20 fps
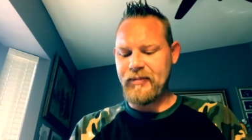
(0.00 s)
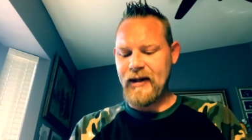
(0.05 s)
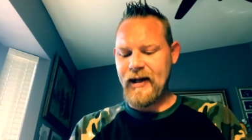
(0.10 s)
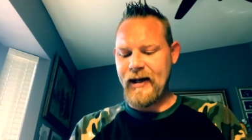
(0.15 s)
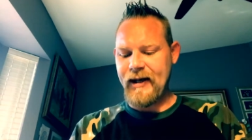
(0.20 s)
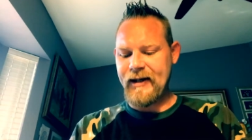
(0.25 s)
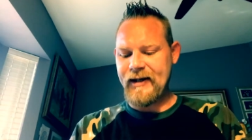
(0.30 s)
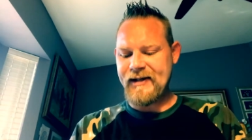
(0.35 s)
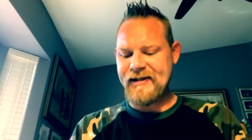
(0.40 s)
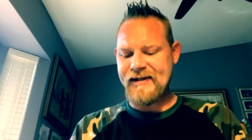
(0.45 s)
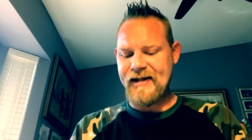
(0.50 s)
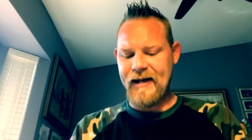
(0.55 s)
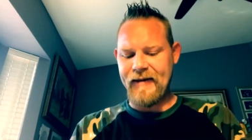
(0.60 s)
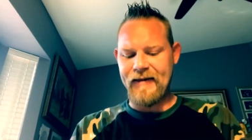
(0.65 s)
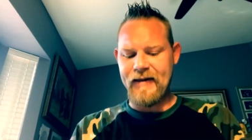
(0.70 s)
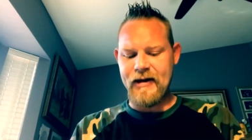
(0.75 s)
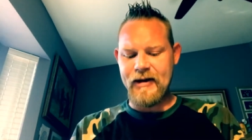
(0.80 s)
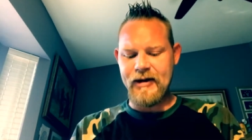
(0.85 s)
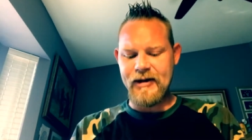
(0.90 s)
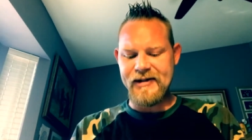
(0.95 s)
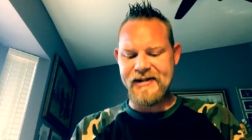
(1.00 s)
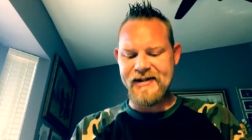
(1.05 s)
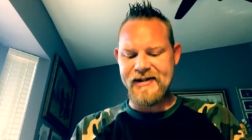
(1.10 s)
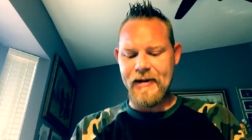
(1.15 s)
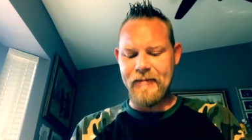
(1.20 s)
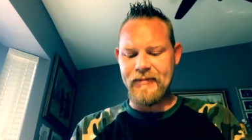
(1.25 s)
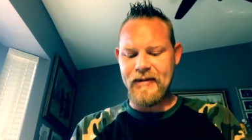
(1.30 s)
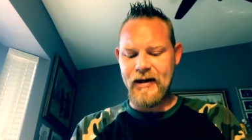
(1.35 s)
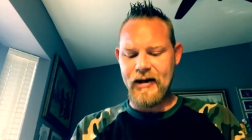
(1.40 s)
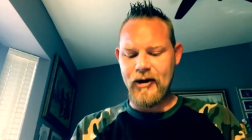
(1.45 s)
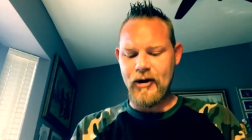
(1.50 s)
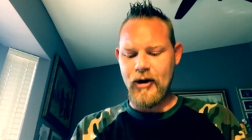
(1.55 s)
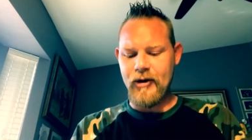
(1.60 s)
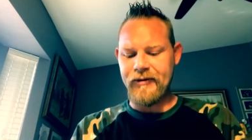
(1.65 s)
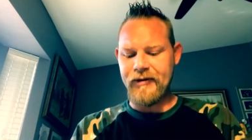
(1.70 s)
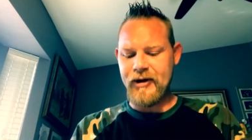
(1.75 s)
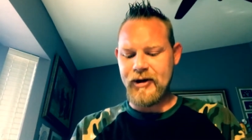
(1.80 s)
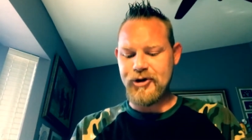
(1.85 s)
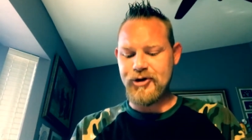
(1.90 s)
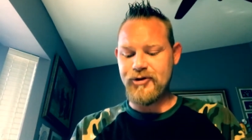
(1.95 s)
plane is that there is something
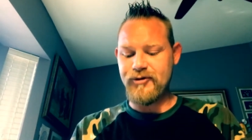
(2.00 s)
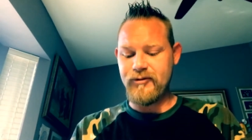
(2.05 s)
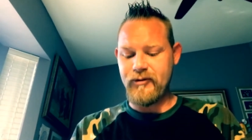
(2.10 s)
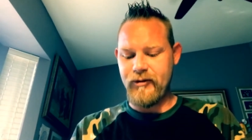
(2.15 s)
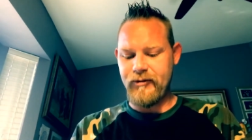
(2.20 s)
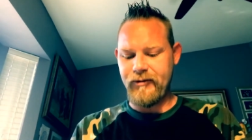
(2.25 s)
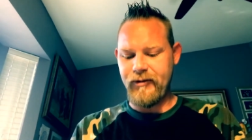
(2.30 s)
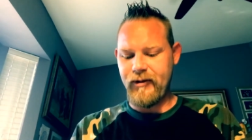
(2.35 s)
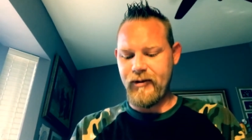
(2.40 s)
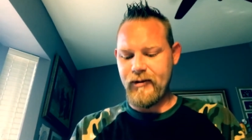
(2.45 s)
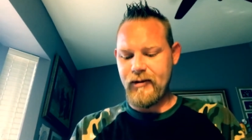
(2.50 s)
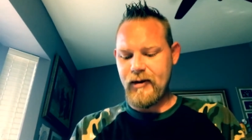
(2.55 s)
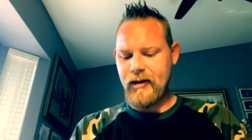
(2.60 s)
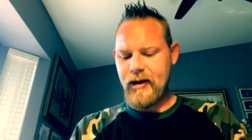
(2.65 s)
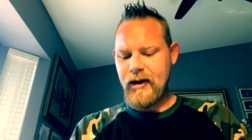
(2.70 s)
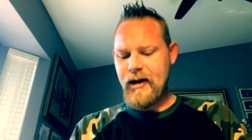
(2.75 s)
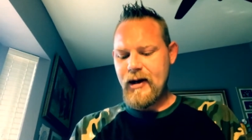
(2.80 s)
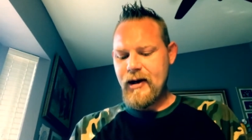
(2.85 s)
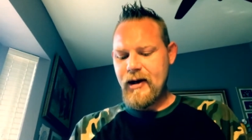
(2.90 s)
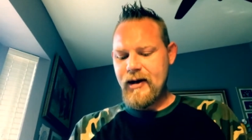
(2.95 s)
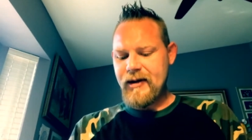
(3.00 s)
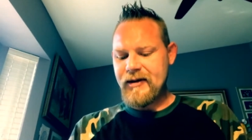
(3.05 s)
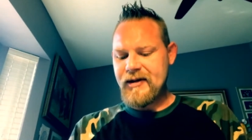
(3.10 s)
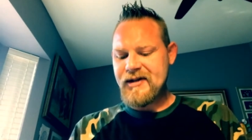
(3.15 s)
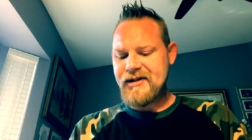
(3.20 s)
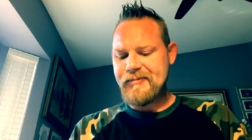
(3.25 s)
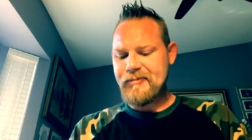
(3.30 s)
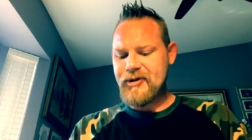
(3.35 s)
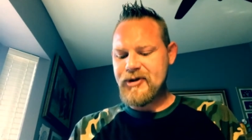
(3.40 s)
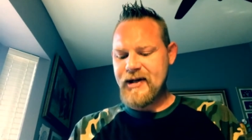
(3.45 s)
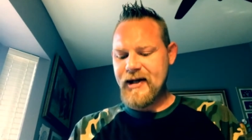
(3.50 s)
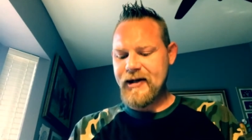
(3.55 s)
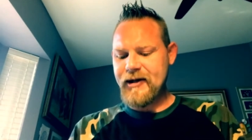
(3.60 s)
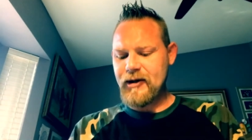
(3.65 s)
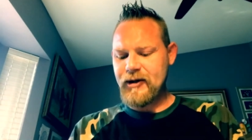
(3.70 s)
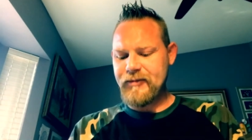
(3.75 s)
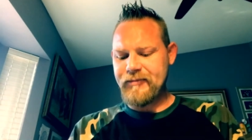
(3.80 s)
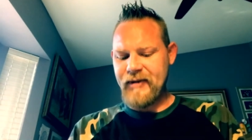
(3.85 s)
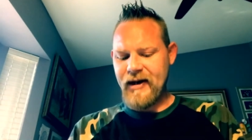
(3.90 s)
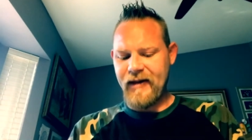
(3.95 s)
called the truth. This
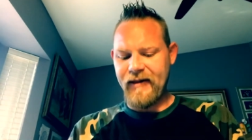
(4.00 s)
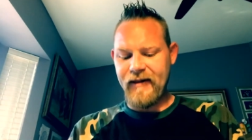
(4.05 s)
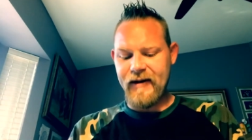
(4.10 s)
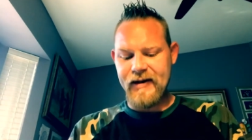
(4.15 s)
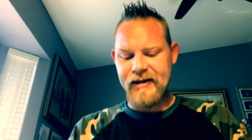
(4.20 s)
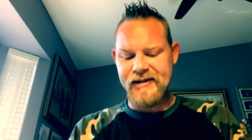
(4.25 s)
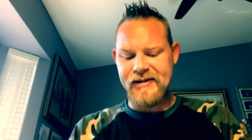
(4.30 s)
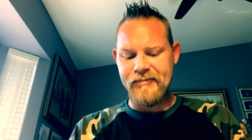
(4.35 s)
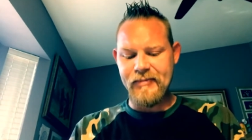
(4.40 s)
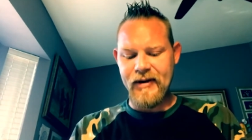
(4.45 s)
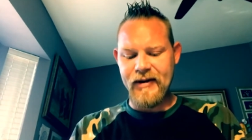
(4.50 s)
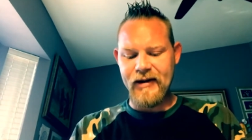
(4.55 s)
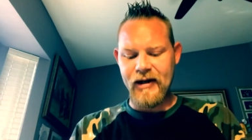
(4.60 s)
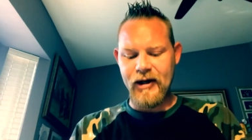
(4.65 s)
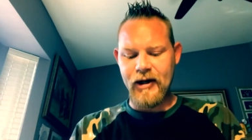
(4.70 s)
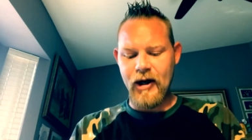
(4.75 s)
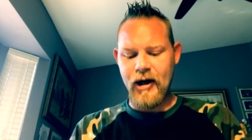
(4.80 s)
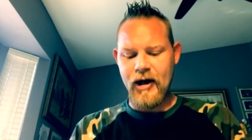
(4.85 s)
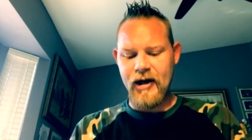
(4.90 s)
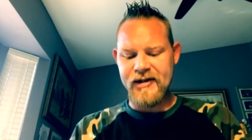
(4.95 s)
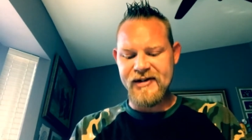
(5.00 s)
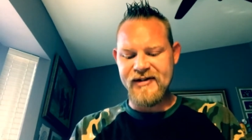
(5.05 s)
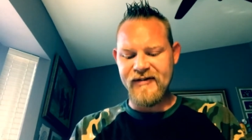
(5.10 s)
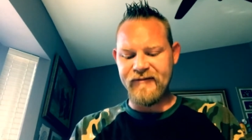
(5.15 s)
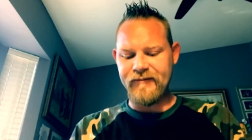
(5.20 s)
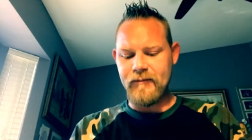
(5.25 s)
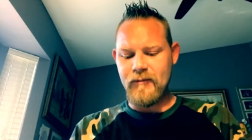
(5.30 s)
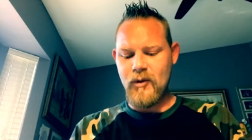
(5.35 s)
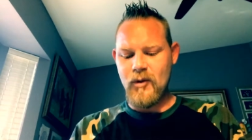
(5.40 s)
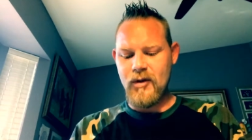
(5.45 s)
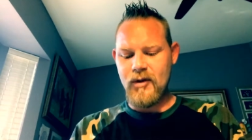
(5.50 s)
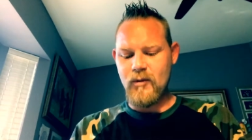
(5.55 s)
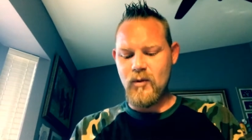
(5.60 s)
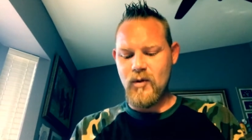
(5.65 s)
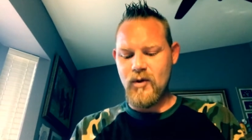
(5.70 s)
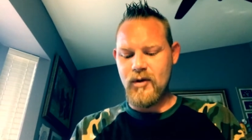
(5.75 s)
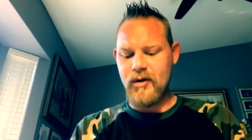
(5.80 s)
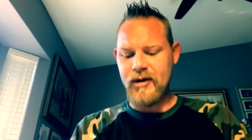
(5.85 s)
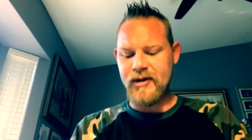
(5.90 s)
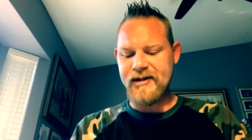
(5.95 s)
particular myth has been the cause of more
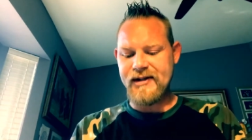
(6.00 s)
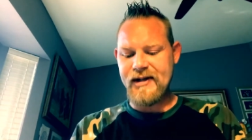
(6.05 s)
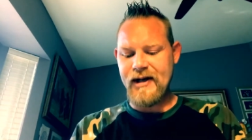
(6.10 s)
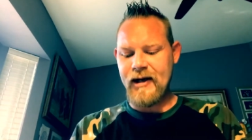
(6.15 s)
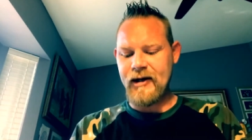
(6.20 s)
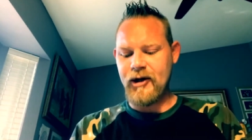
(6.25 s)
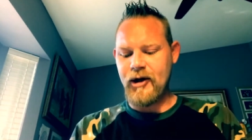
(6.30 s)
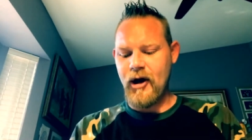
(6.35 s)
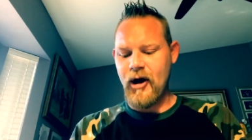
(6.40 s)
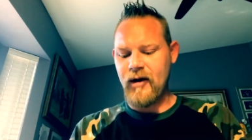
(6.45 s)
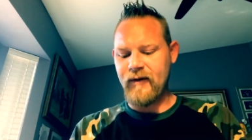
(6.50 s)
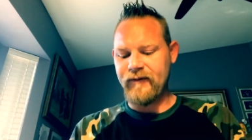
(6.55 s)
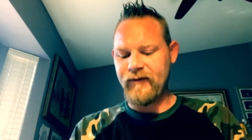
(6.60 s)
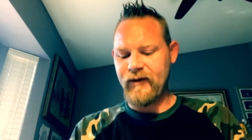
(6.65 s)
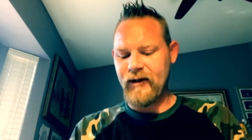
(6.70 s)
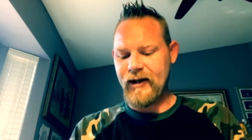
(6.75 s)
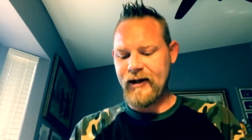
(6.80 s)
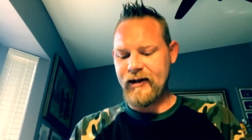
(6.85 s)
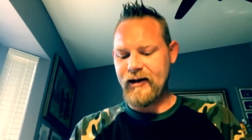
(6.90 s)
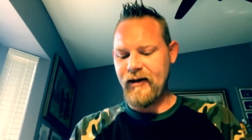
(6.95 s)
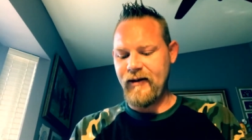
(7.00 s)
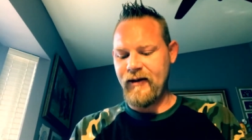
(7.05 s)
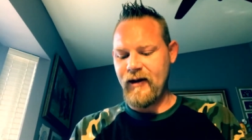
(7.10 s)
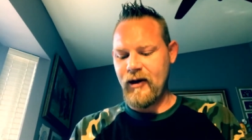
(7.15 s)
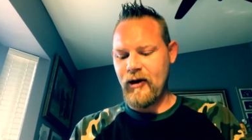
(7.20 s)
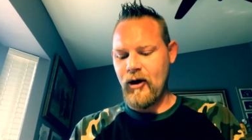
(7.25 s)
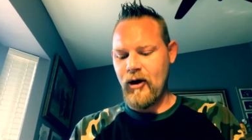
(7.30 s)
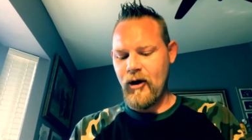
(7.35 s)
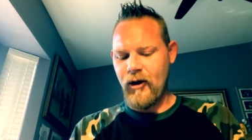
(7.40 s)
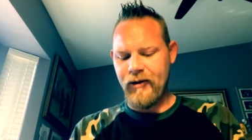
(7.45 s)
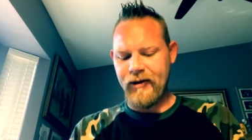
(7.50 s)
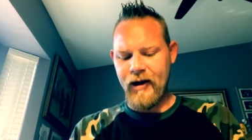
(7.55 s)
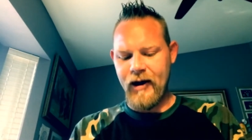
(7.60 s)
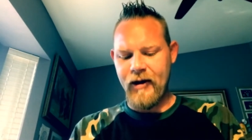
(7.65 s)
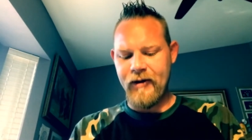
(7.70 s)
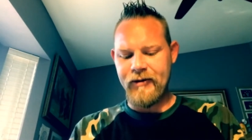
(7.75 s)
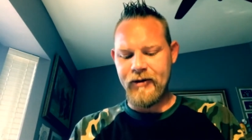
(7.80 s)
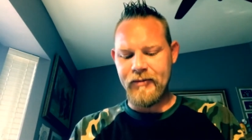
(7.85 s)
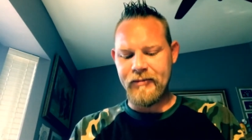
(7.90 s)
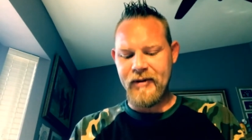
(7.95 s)
wars and conflict than all the
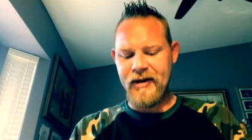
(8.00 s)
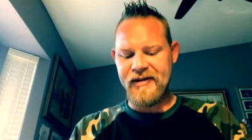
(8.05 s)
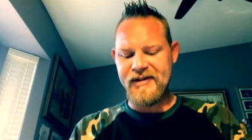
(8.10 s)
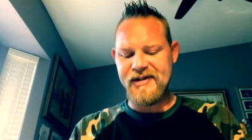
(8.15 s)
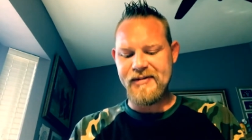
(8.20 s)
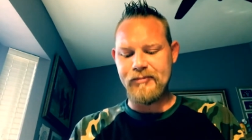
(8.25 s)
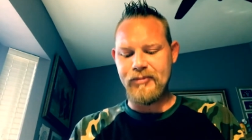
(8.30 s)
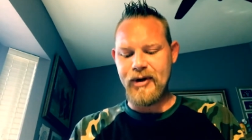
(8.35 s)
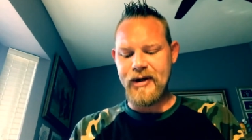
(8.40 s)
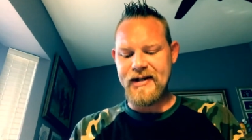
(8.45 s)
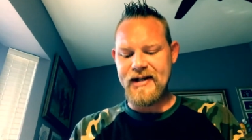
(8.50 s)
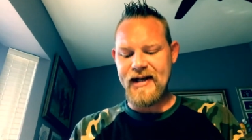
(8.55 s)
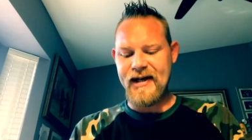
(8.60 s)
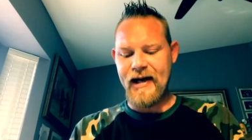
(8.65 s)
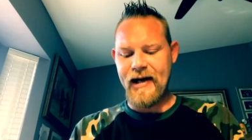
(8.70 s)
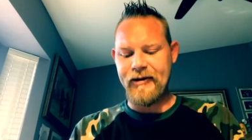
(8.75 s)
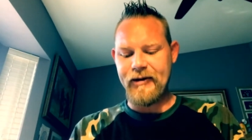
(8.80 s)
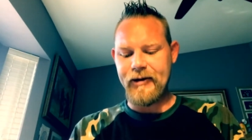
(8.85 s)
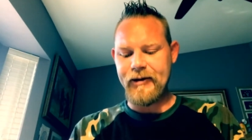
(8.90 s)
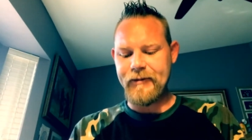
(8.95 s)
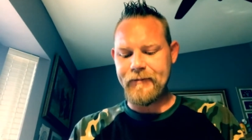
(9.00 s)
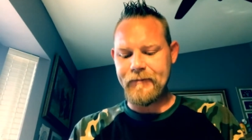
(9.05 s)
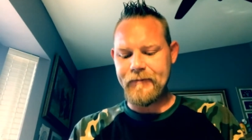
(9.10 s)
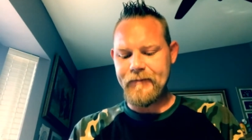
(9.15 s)
other myths put together.